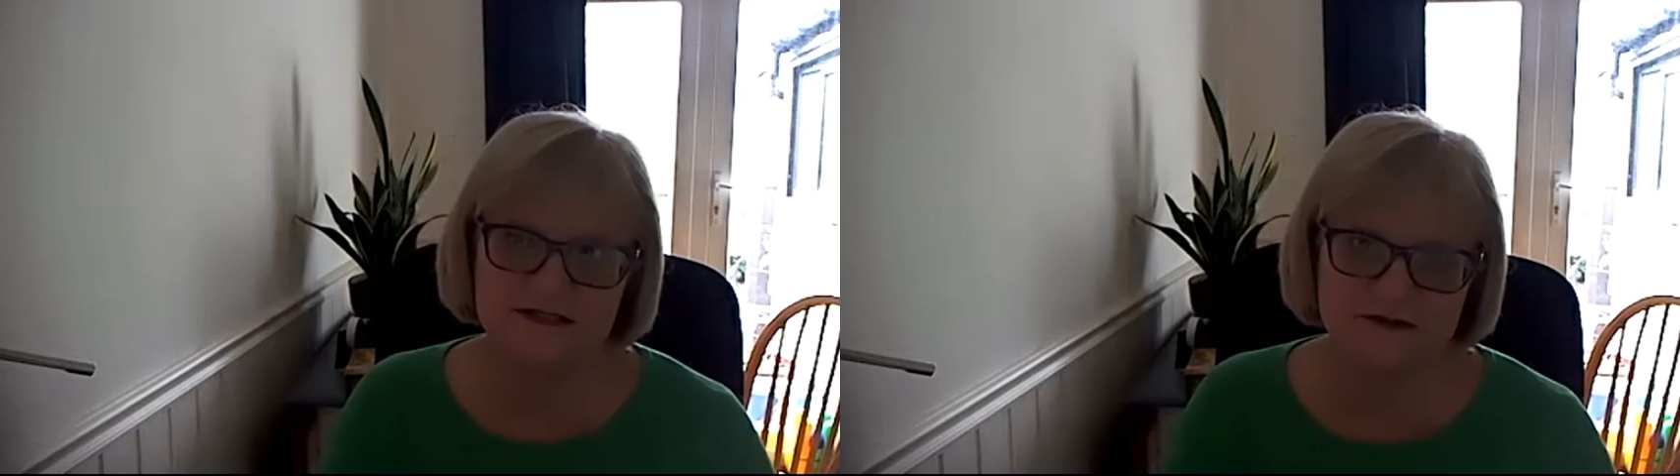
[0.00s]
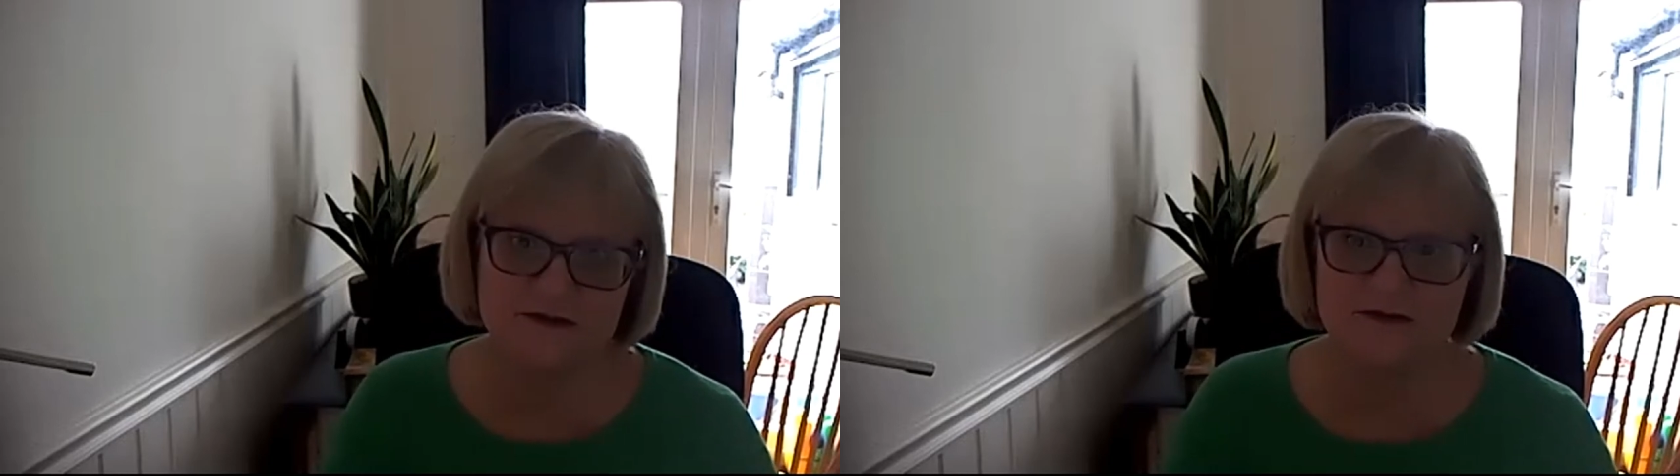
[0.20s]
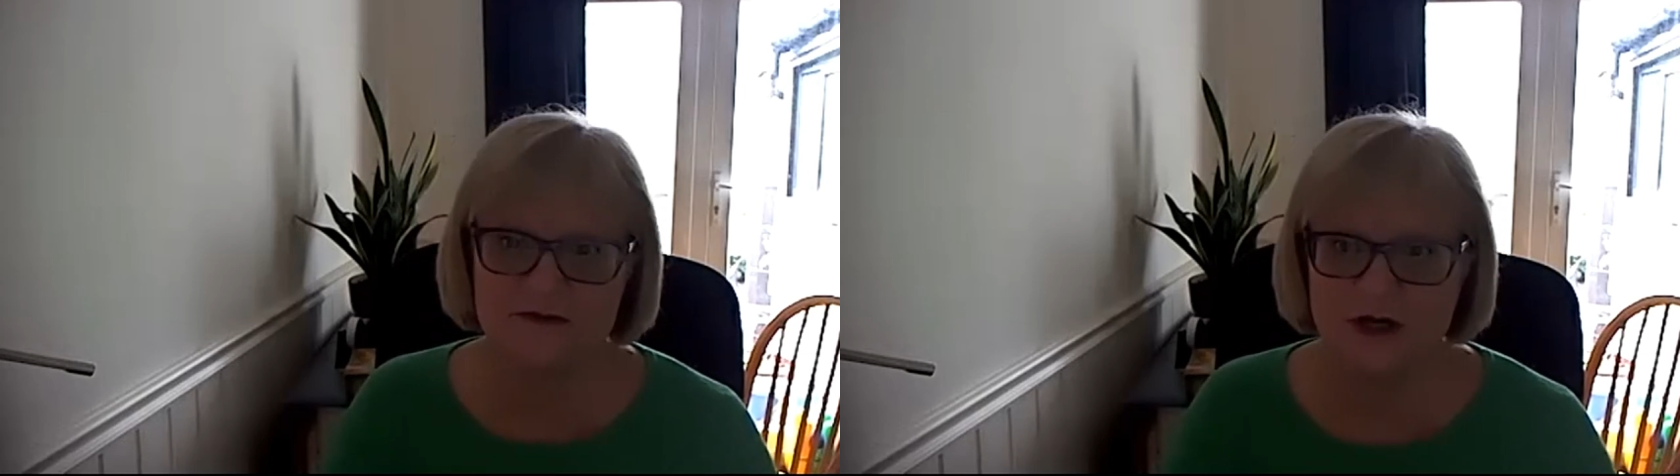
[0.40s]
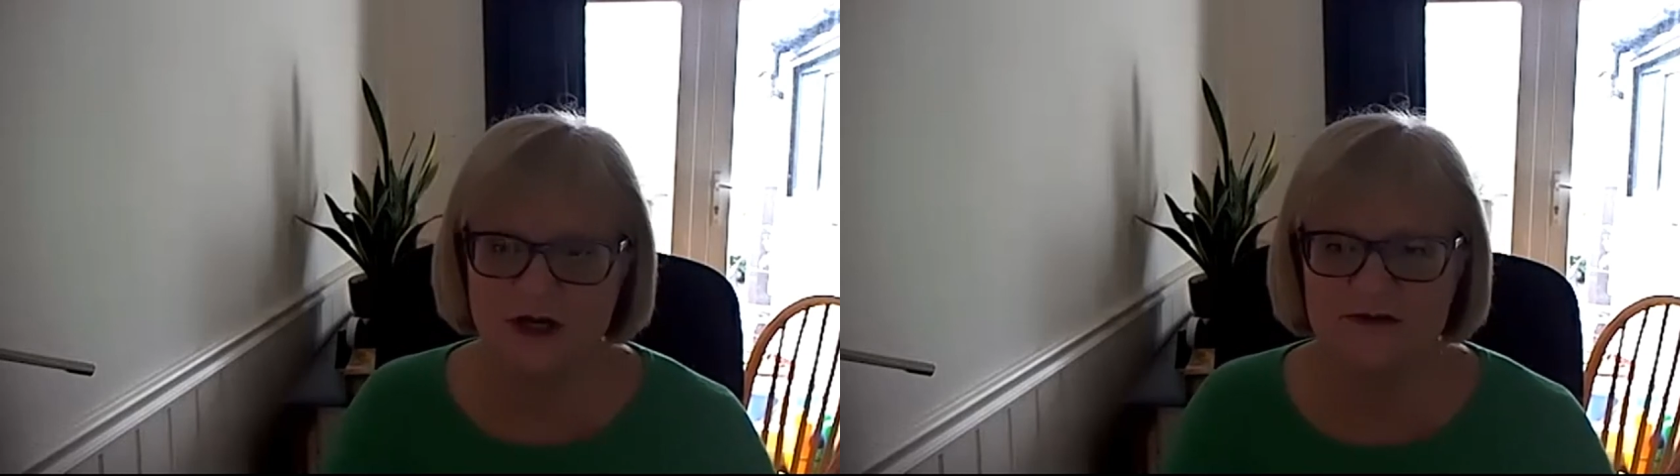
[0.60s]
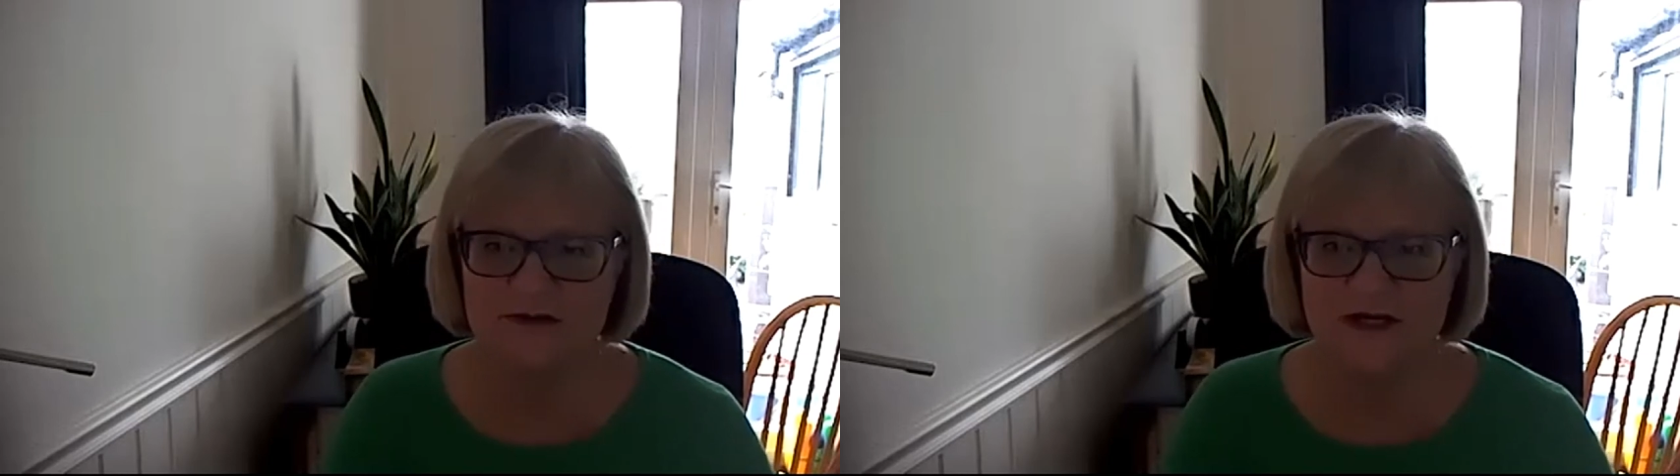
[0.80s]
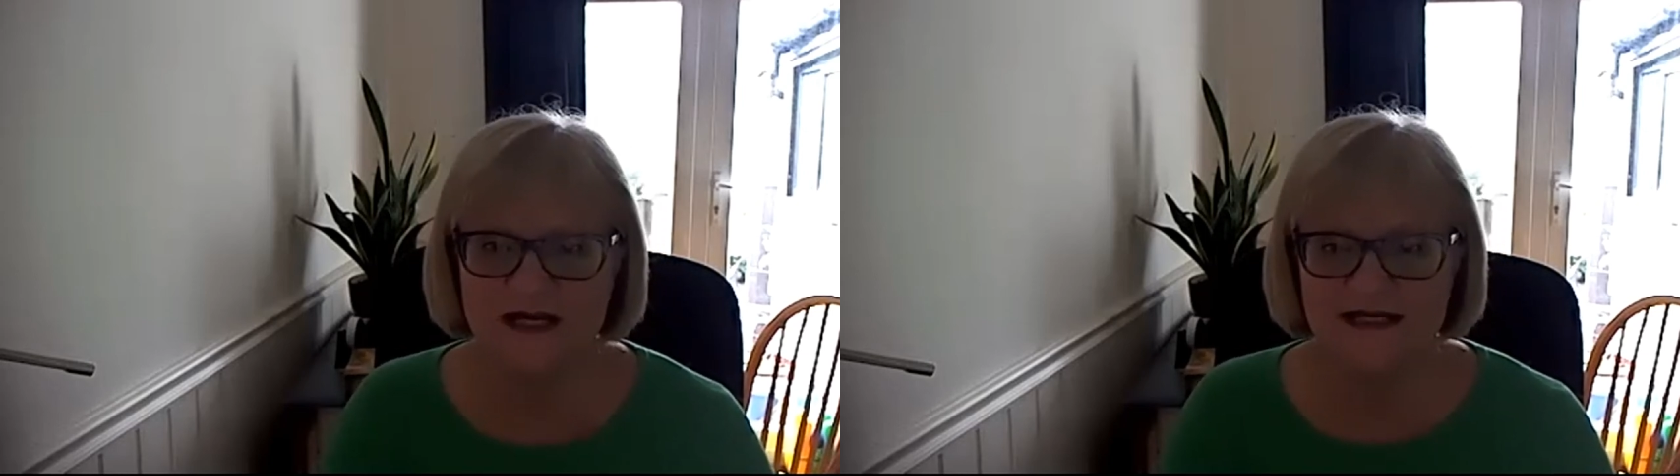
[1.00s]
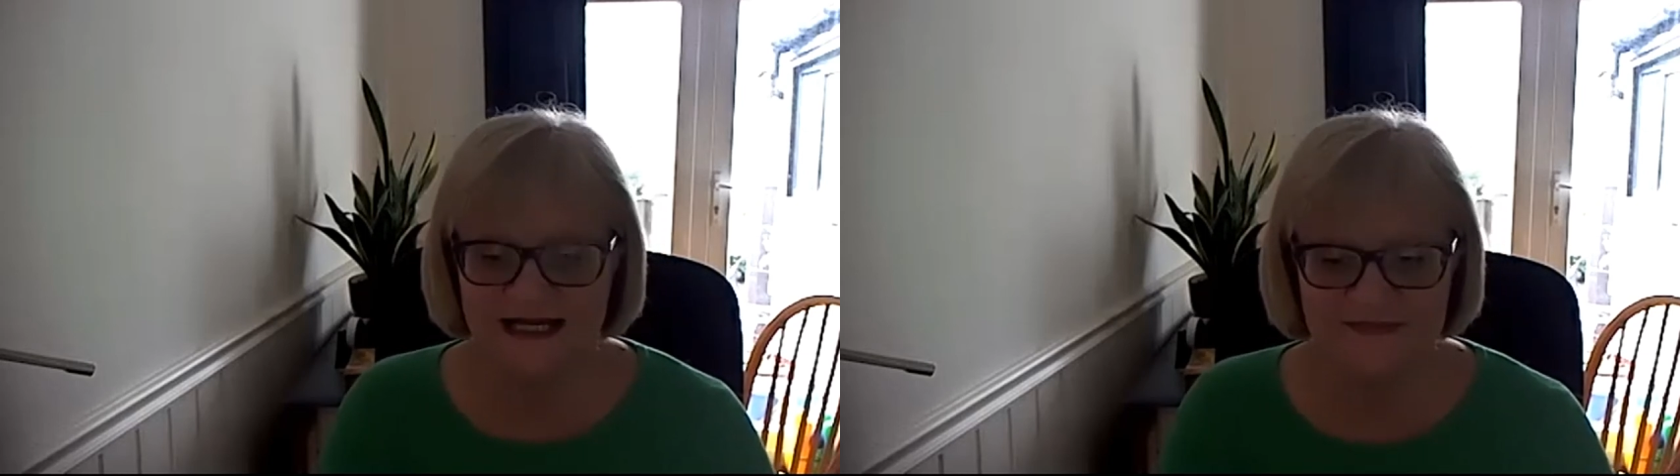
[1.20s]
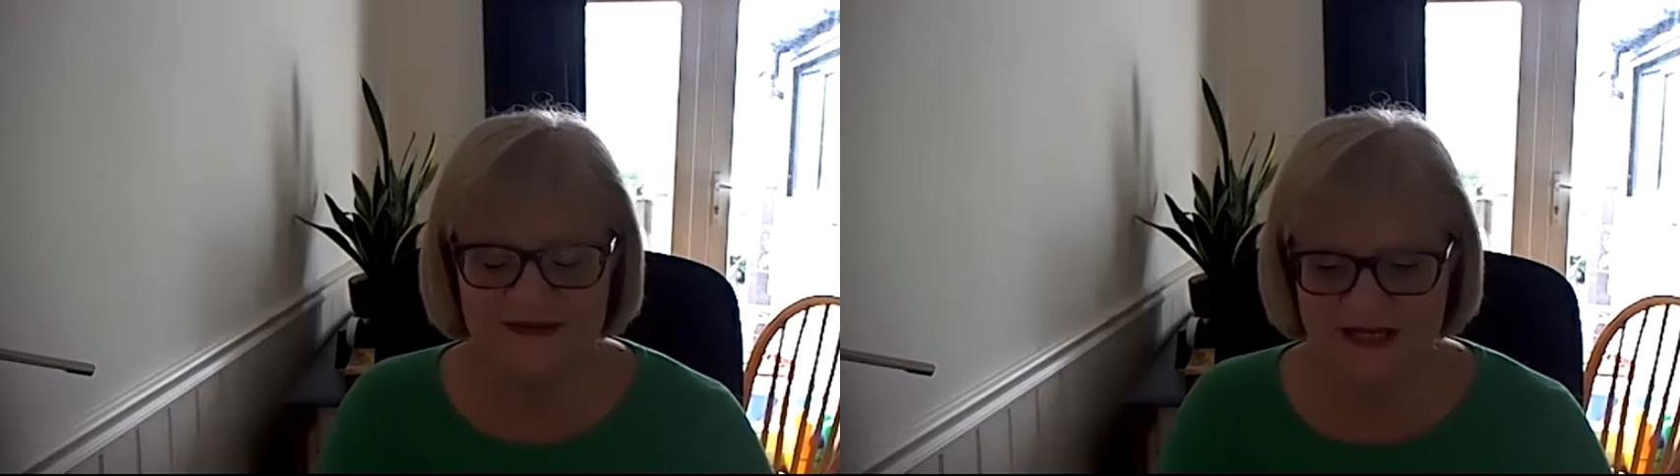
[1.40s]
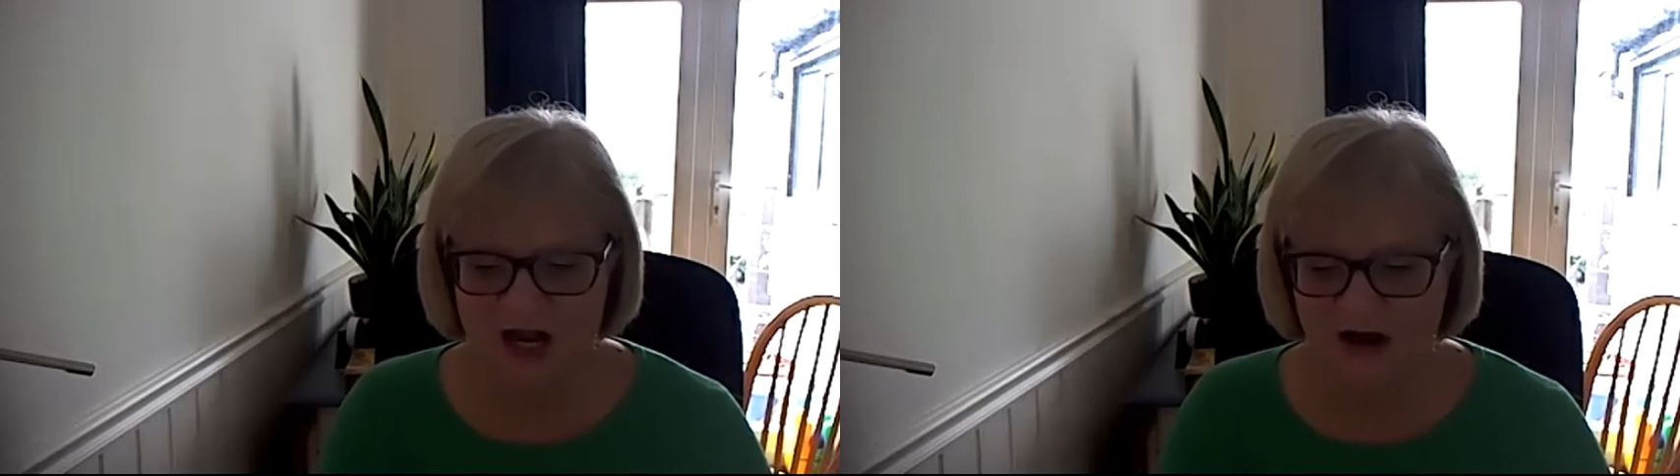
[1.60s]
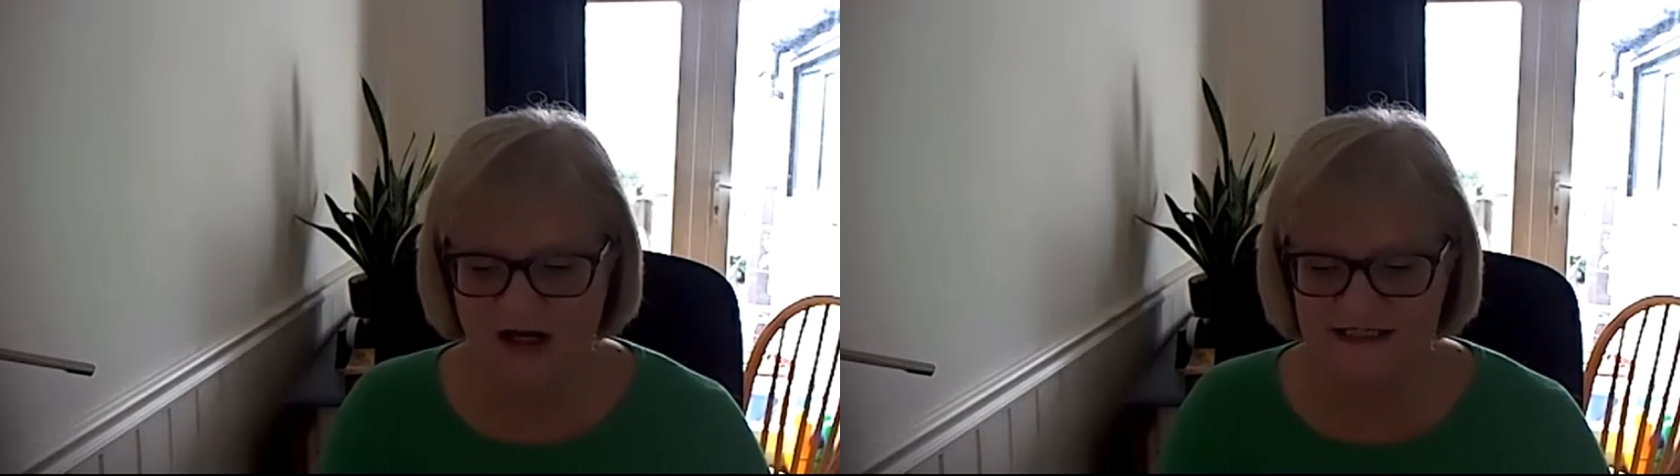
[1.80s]
to get a bit
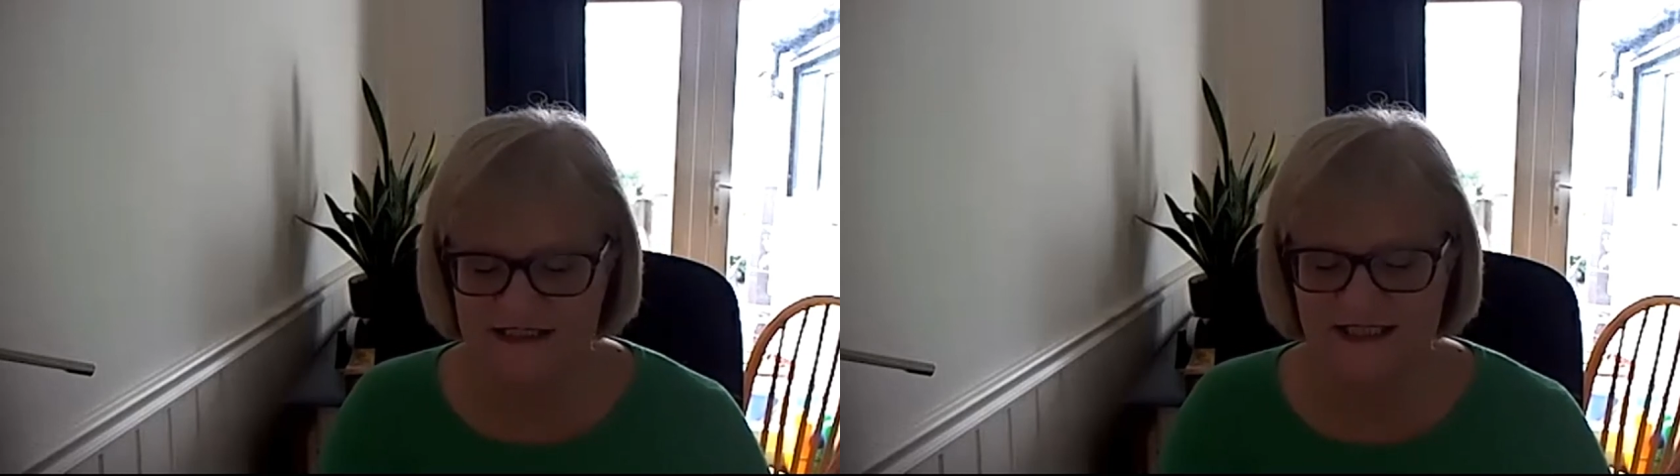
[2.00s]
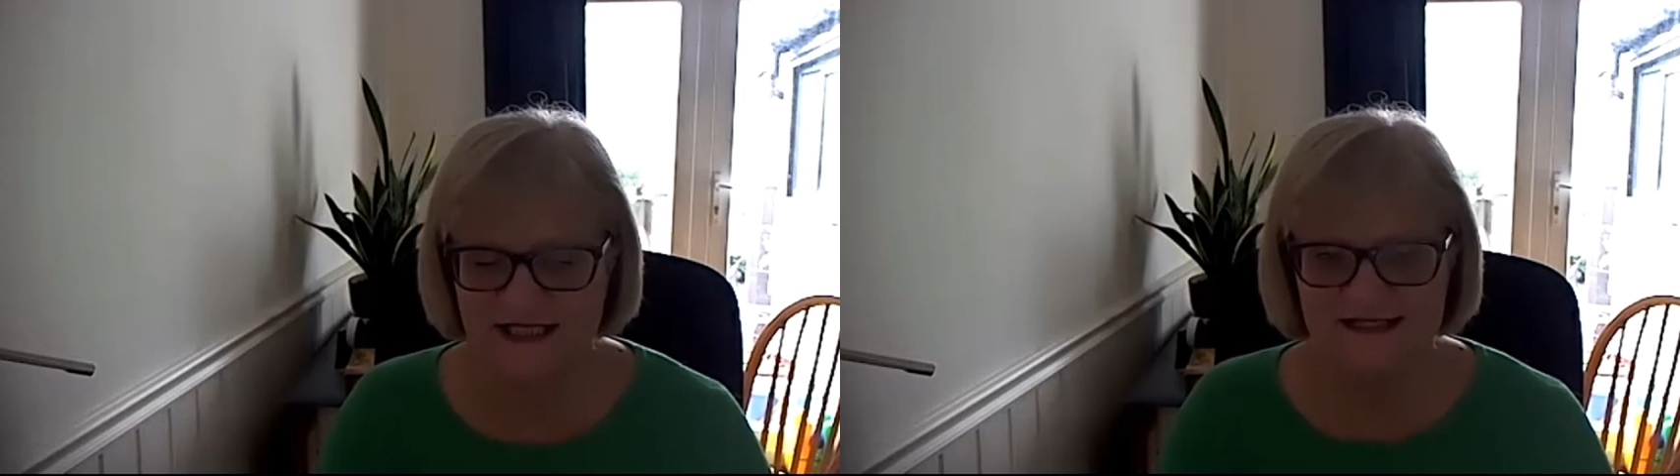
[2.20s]
behind.